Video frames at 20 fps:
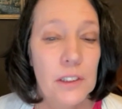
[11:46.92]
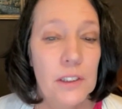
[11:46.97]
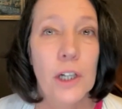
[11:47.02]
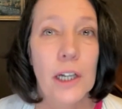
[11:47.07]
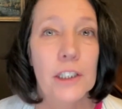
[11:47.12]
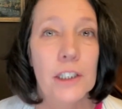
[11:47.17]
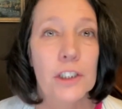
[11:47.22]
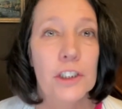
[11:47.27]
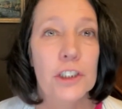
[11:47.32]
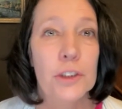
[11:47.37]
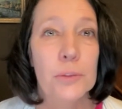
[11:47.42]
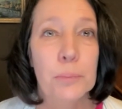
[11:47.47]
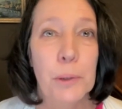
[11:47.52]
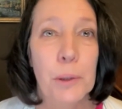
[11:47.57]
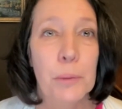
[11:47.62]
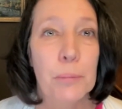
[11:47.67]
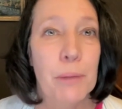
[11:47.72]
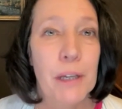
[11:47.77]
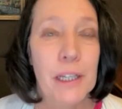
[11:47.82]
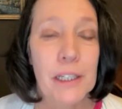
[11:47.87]
trying to just
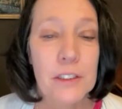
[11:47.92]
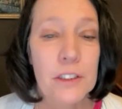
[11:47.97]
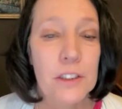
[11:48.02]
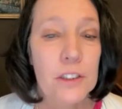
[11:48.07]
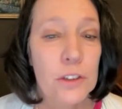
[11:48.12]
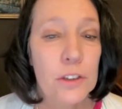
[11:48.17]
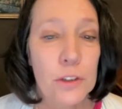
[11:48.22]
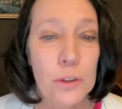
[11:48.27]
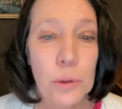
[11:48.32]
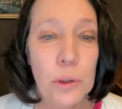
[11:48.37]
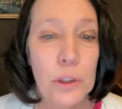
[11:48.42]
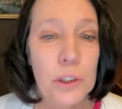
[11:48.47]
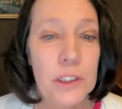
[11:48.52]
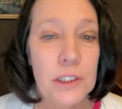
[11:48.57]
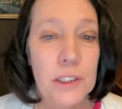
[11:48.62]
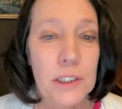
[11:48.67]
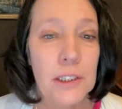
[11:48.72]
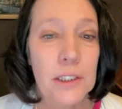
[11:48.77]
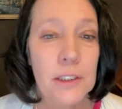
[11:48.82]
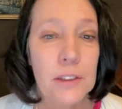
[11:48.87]
put medicine towards
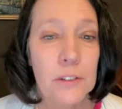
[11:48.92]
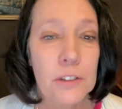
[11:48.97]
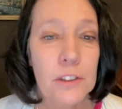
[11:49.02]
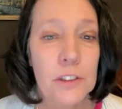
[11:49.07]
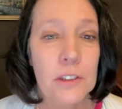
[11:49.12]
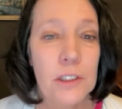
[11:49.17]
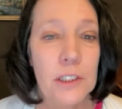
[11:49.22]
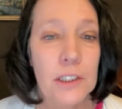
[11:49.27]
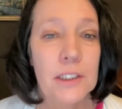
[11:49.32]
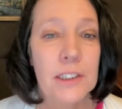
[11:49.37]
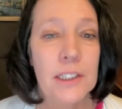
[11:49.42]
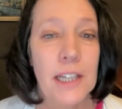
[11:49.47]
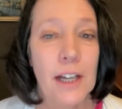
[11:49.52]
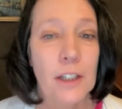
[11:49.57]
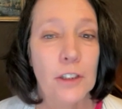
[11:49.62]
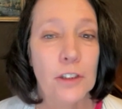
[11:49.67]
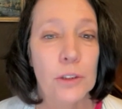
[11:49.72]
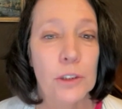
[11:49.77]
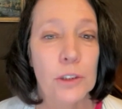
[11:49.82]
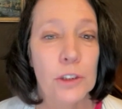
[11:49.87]
it? It's
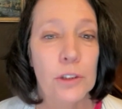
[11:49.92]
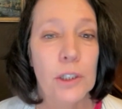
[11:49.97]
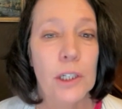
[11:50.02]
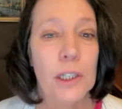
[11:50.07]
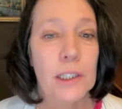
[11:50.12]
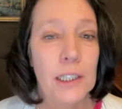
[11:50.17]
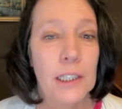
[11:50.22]
actually trying